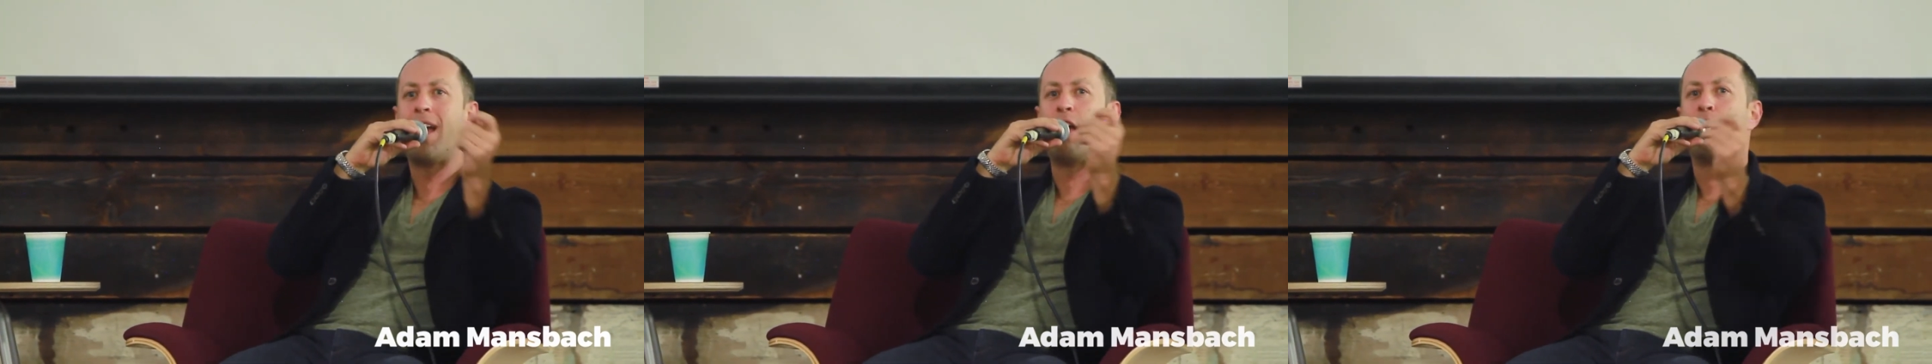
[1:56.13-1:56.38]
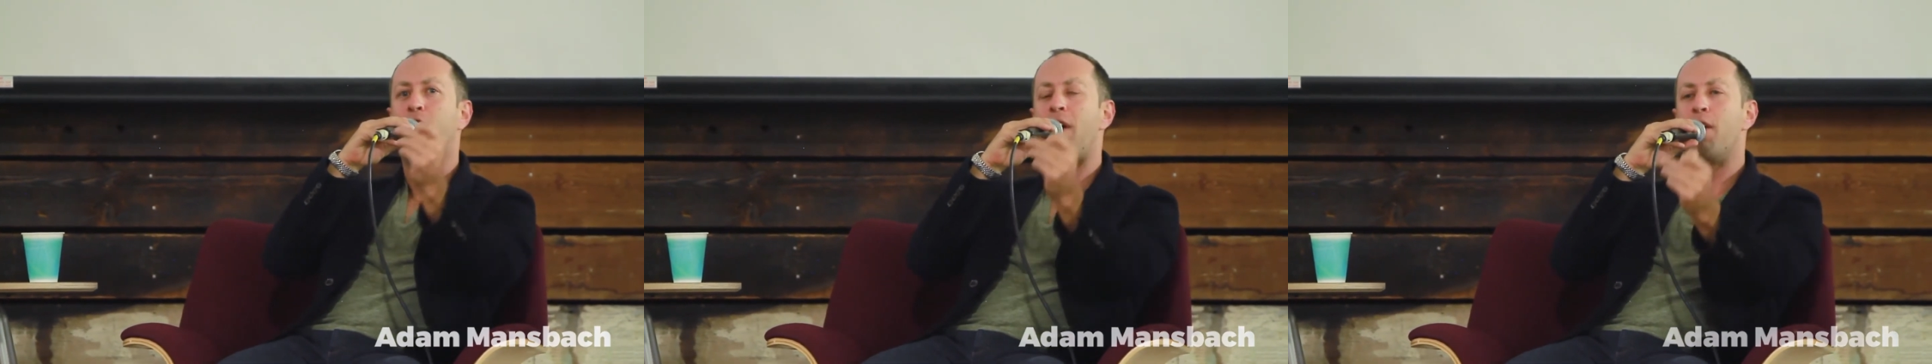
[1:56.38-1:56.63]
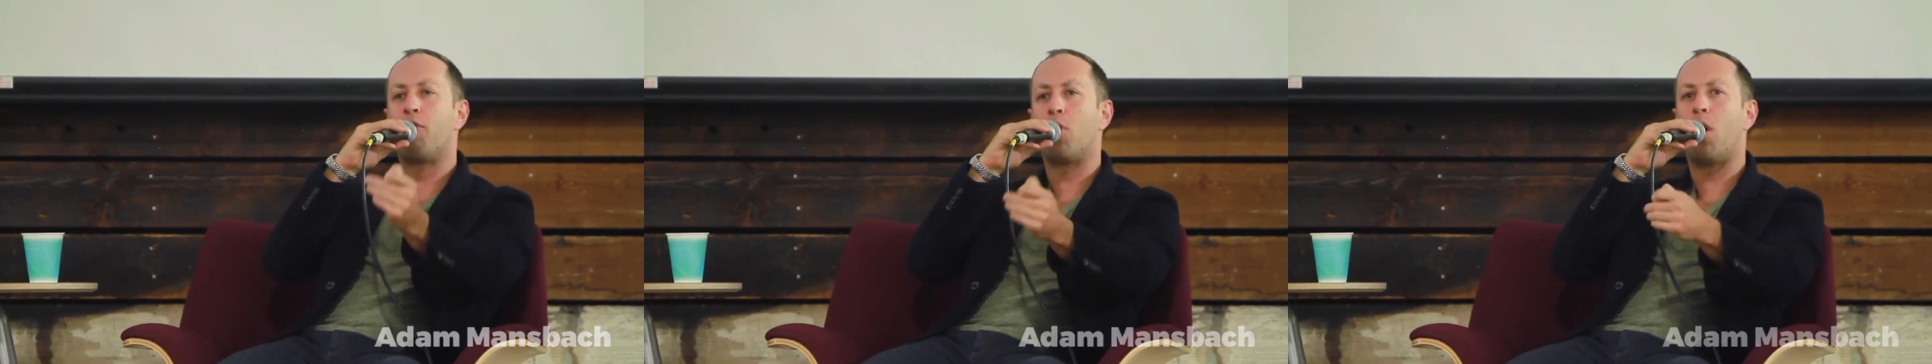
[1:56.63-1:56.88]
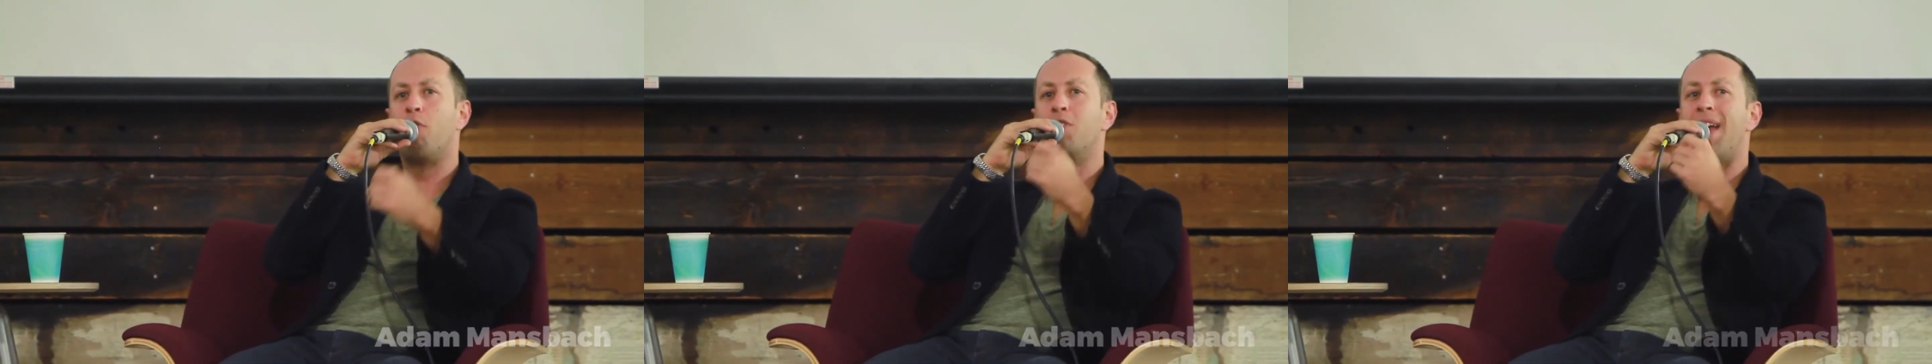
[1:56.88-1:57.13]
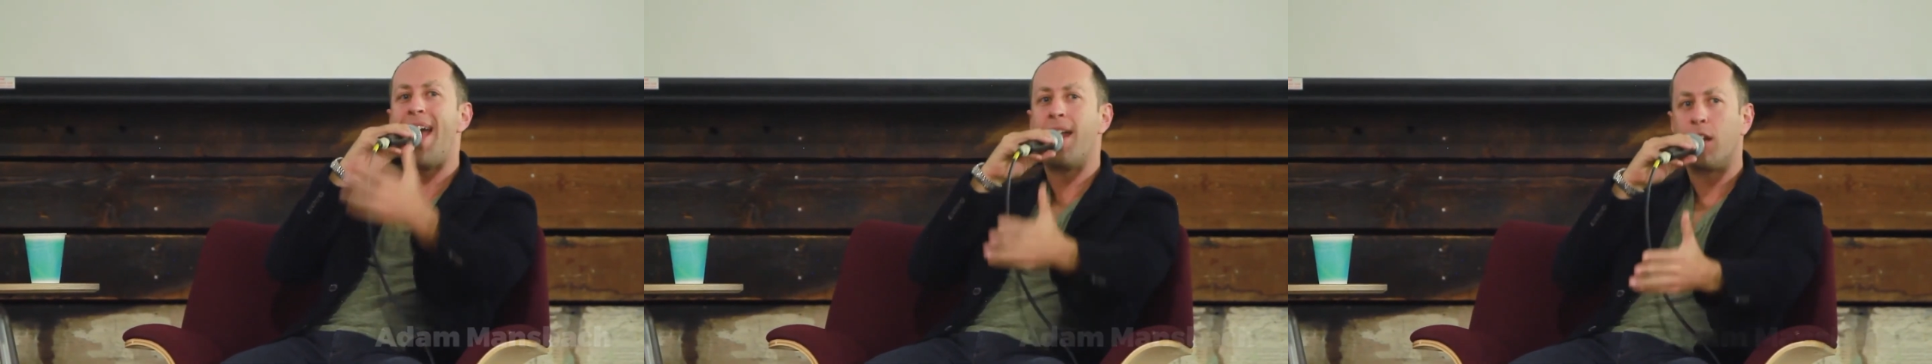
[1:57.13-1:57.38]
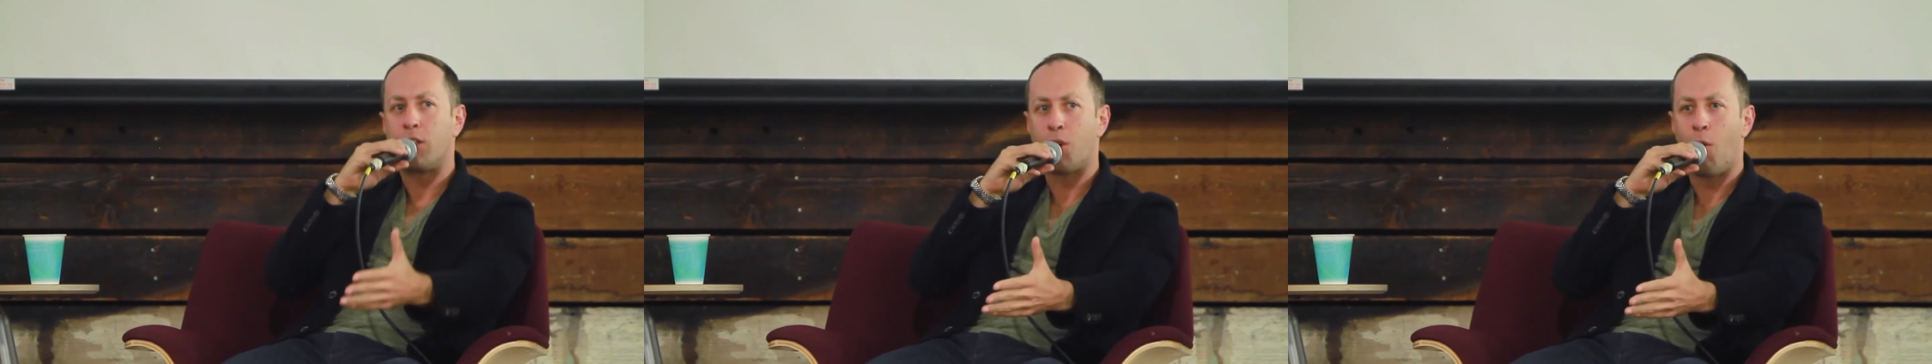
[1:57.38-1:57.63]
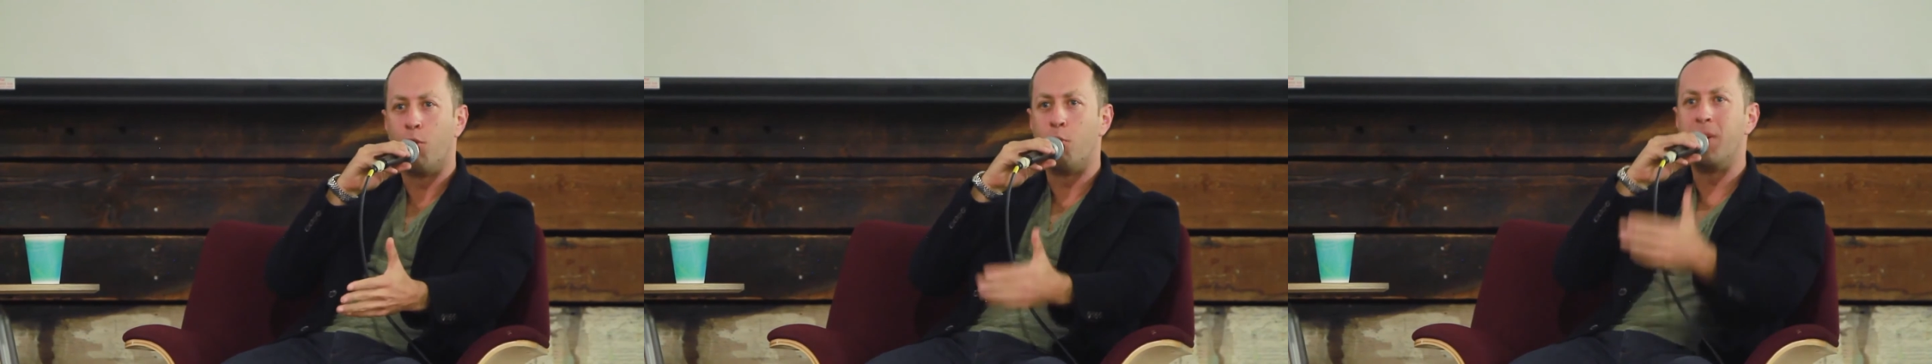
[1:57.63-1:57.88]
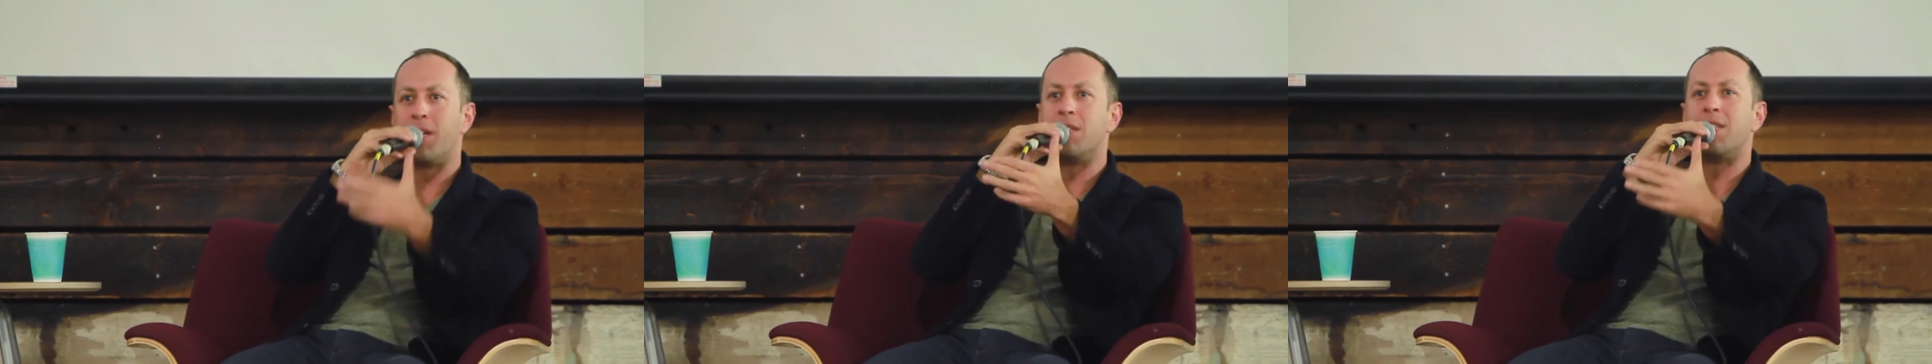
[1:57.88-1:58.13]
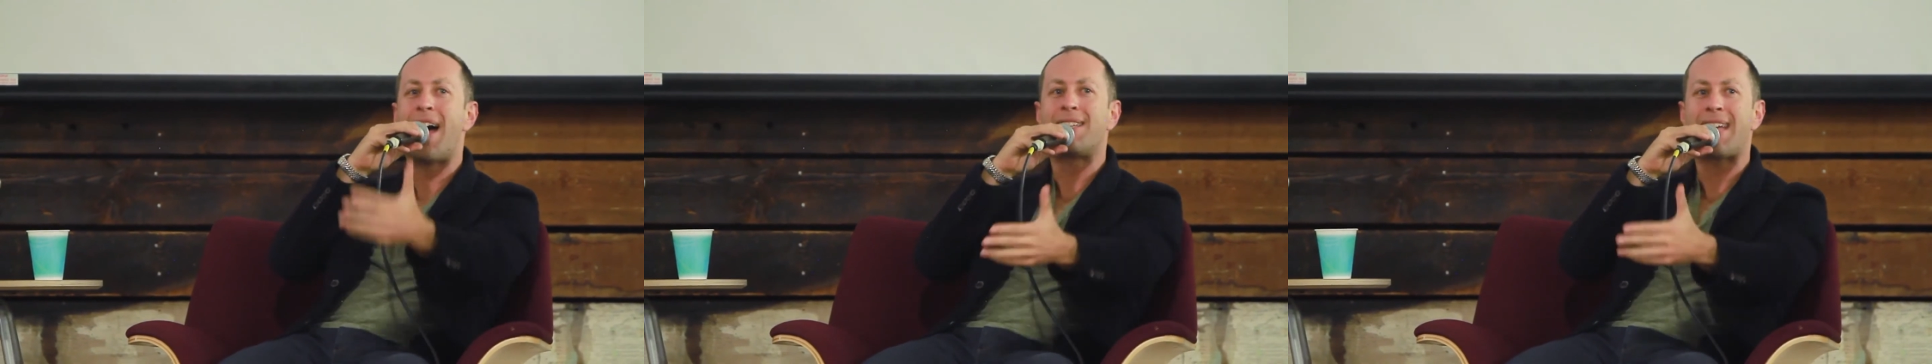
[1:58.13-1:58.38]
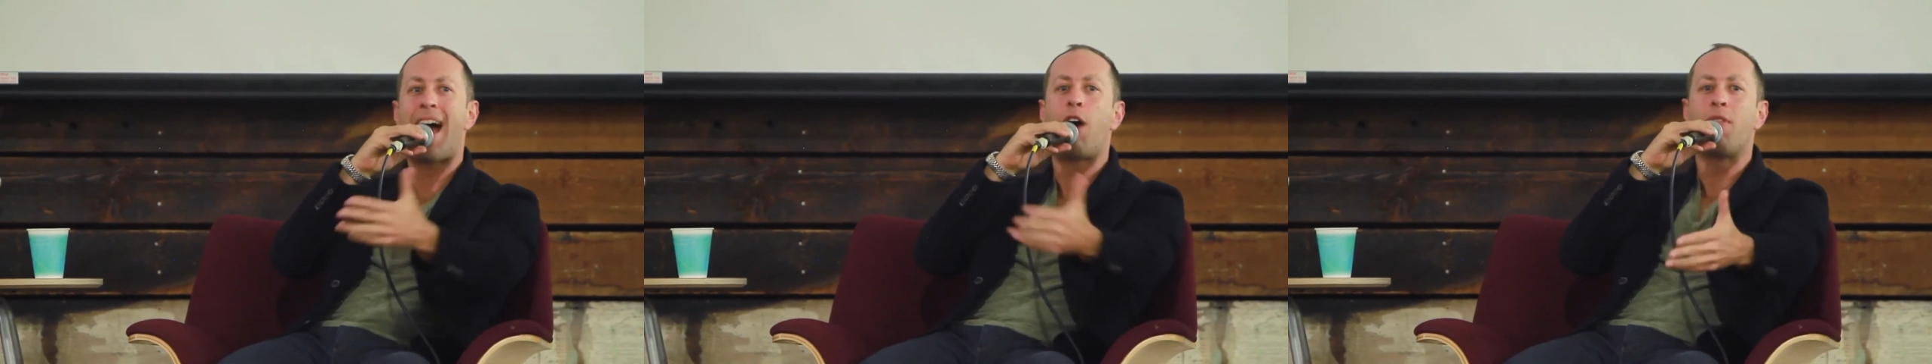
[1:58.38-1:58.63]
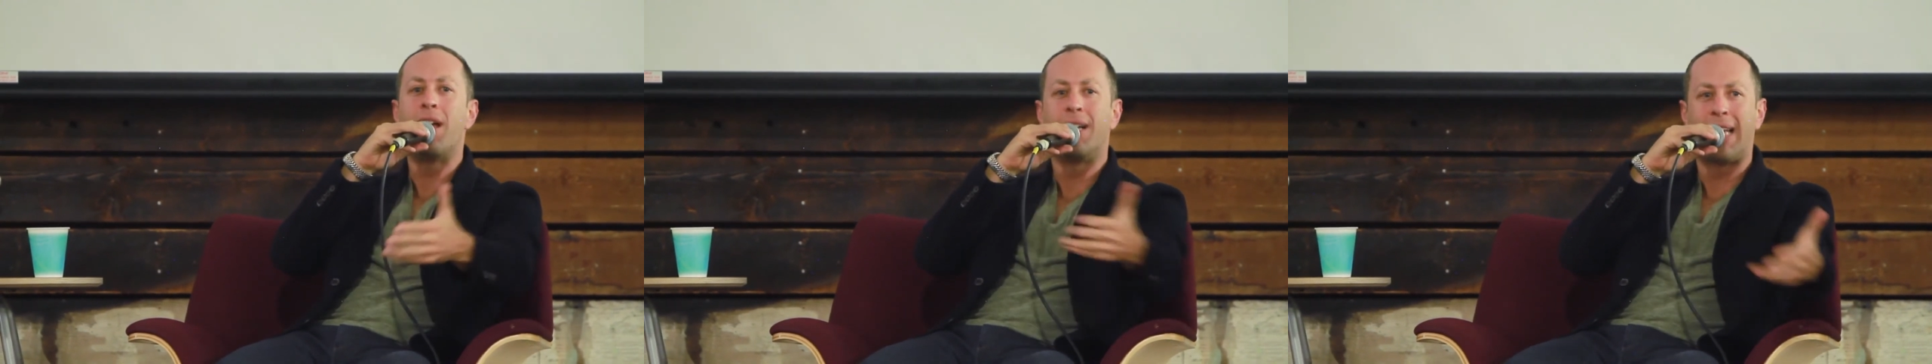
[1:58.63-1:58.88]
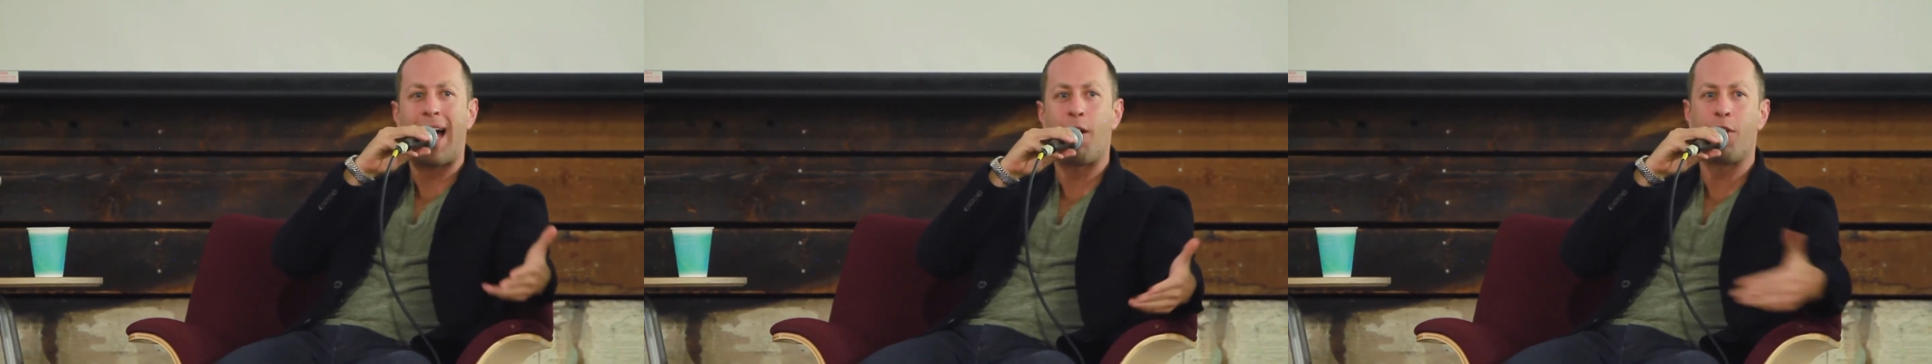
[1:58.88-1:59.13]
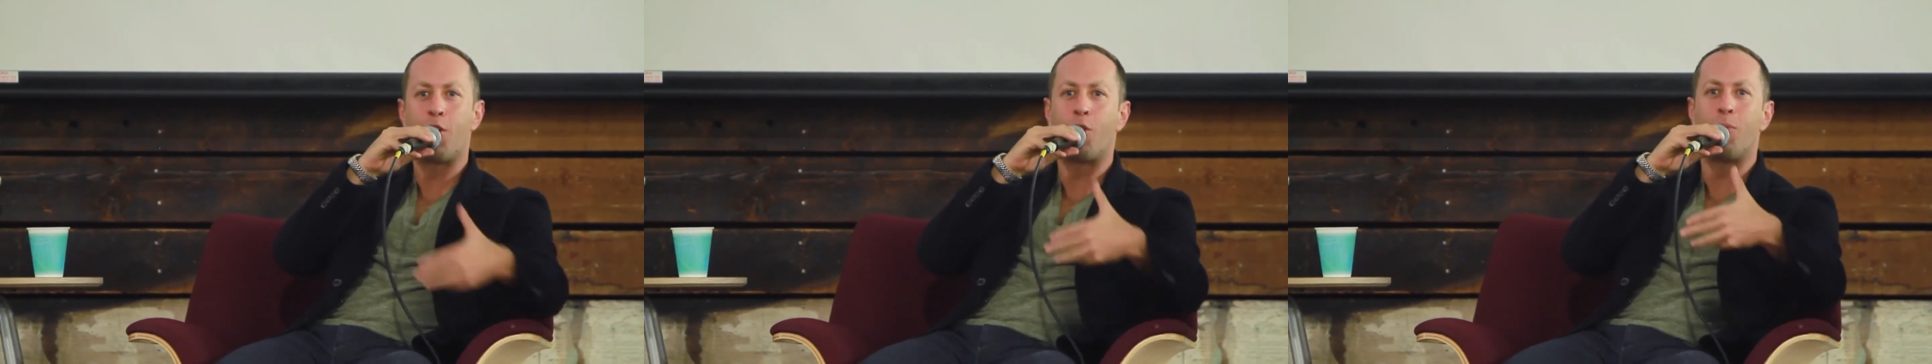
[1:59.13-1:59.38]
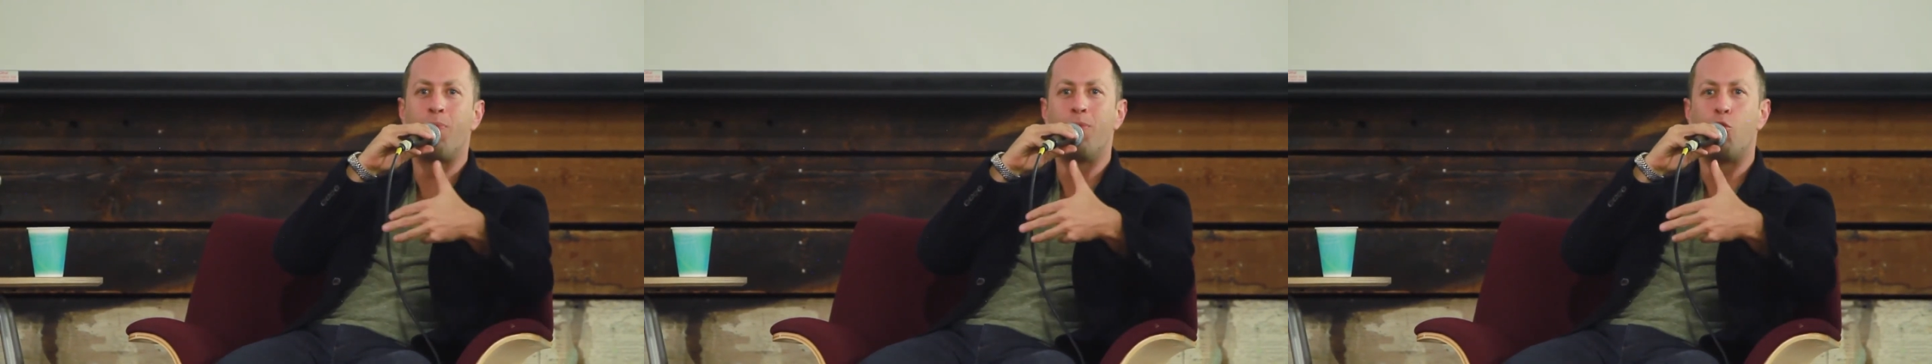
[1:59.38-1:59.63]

in favor of the anecdotal because that's how they allow their